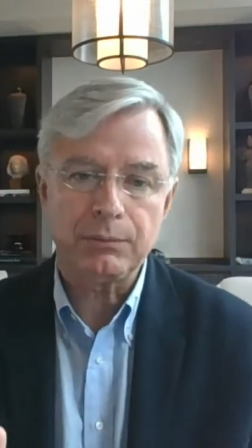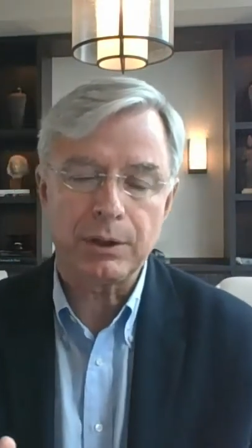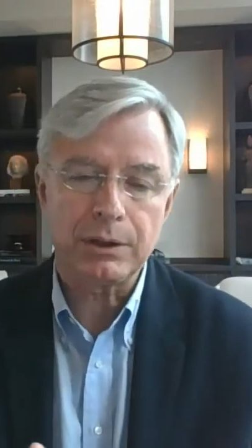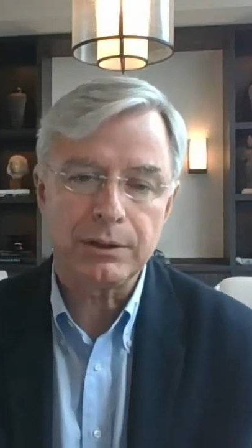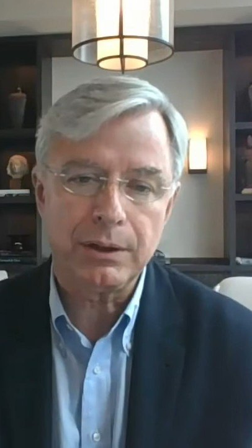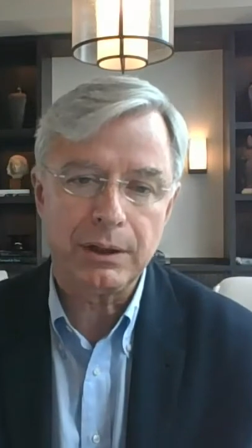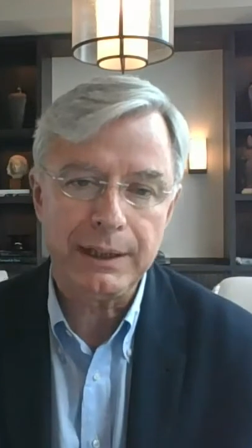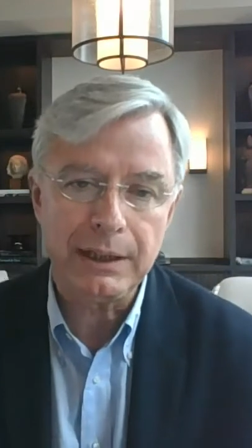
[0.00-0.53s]

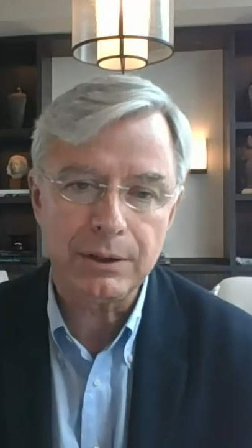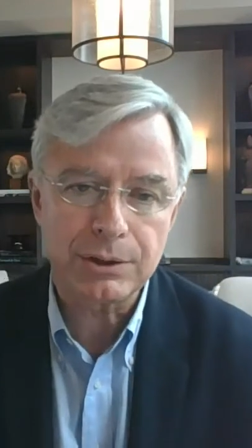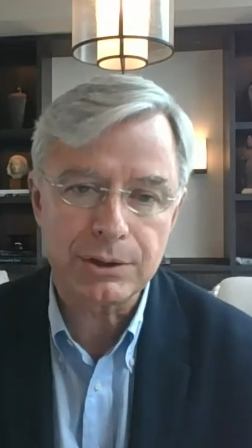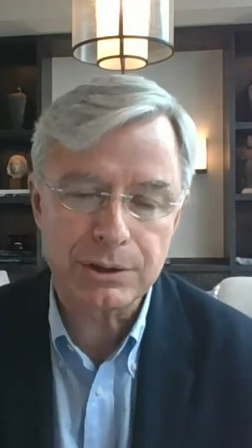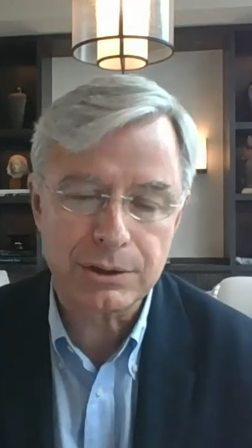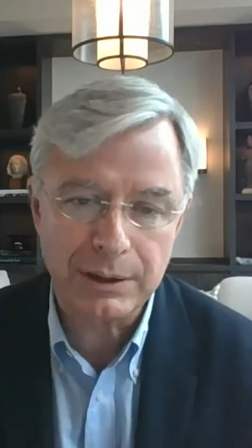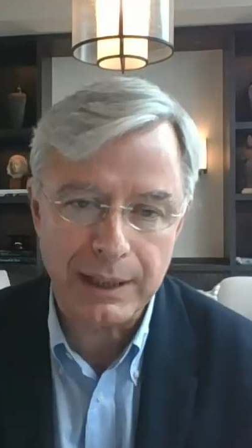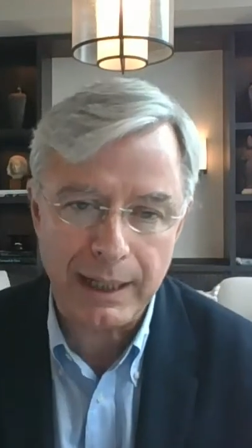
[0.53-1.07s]
What the
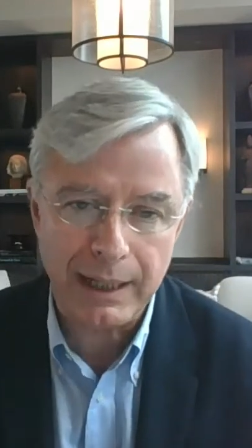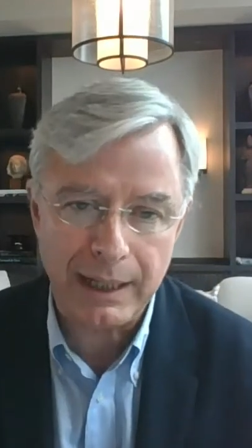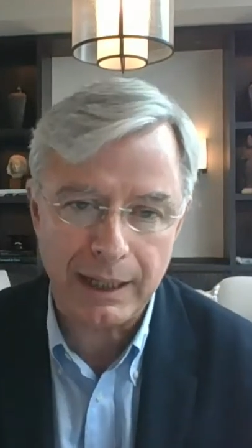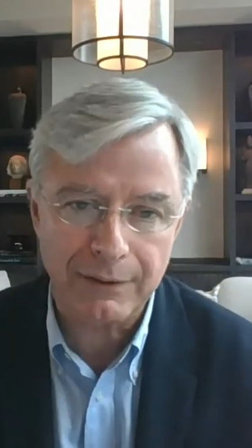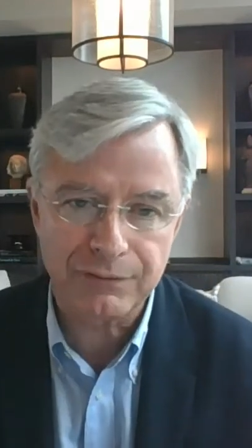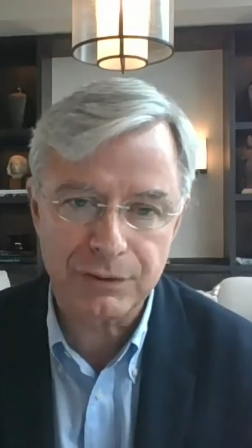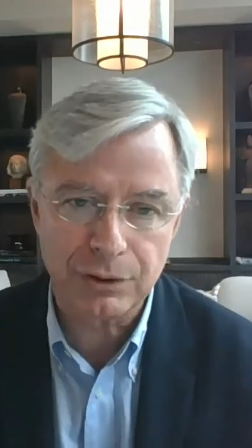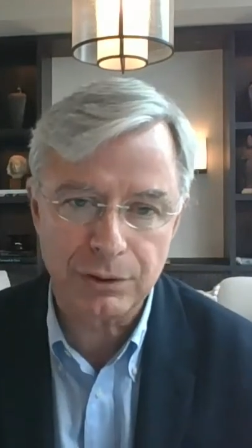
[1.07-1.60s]
leaders
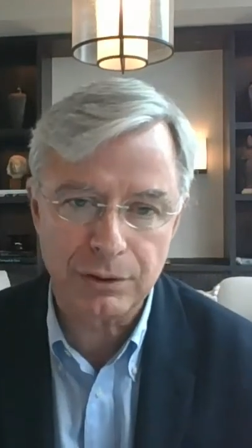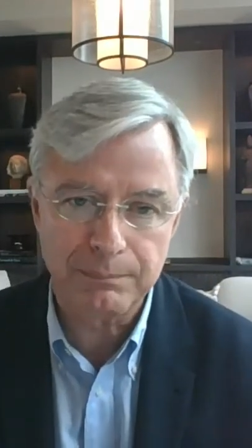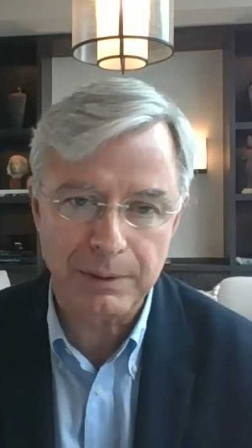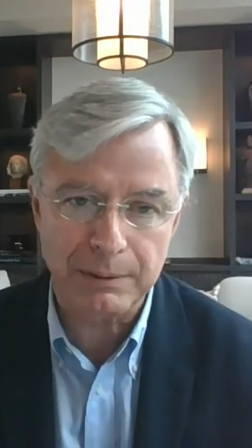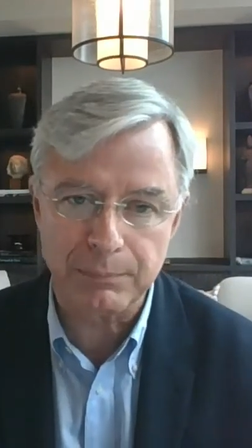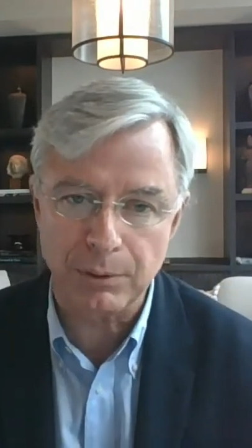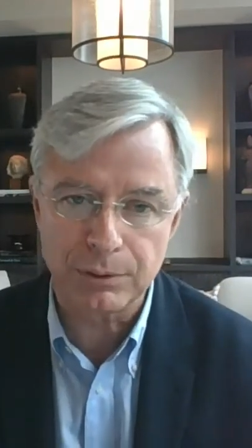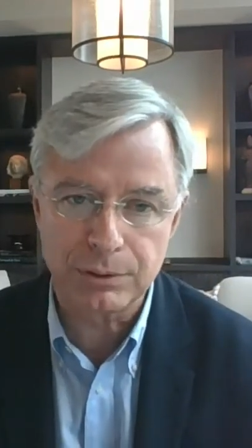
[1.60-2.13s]
today
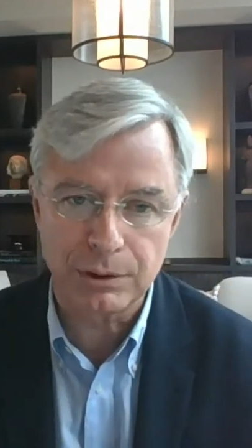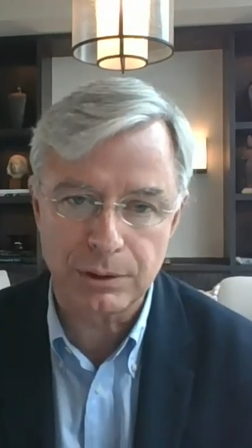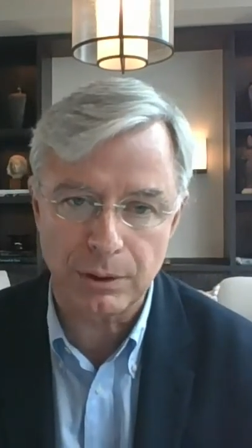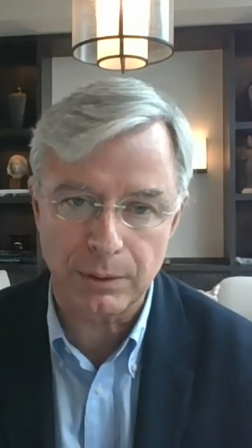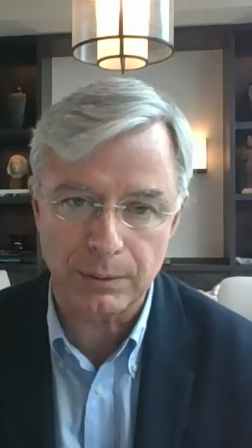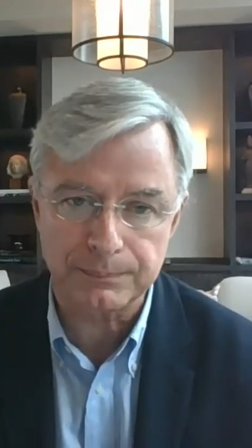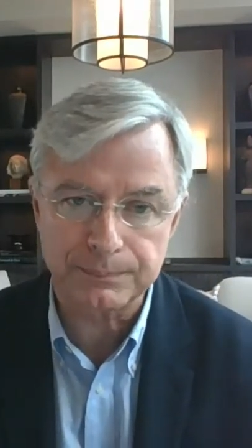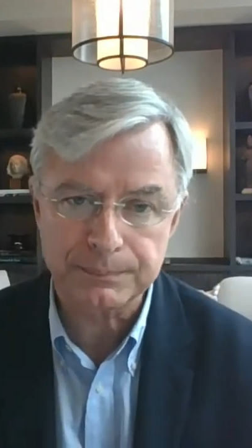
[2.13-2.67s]
have to be
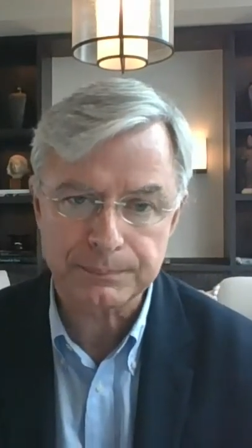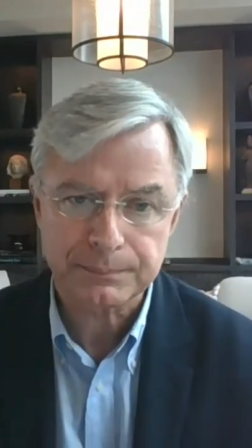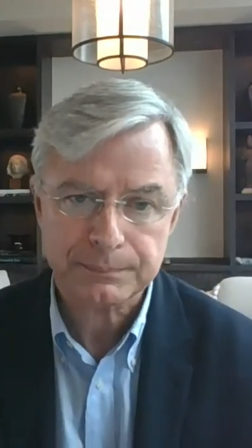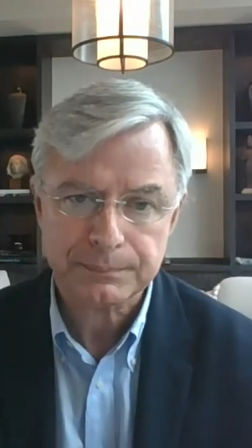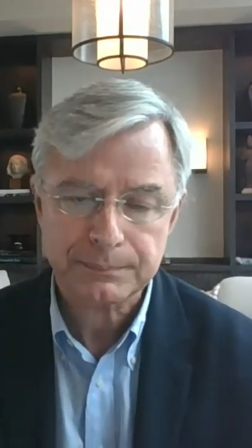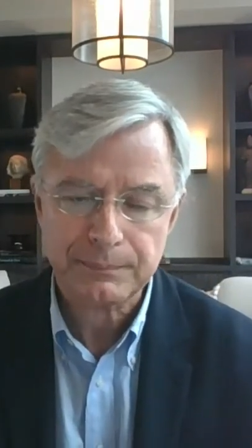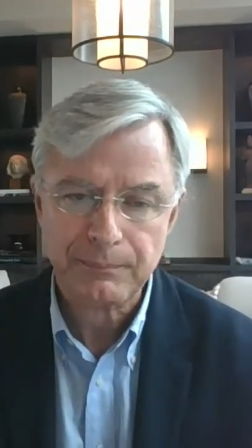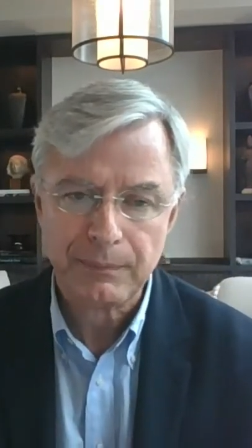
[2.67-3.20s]
able to
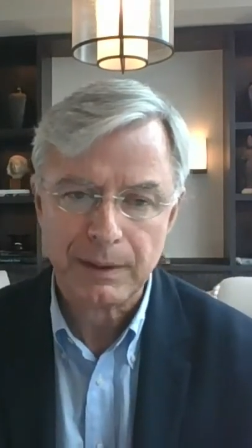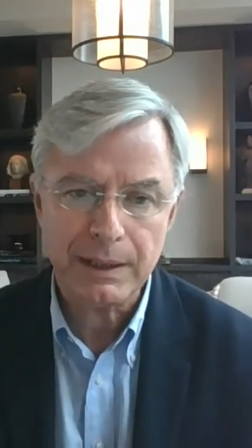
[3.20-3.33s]
do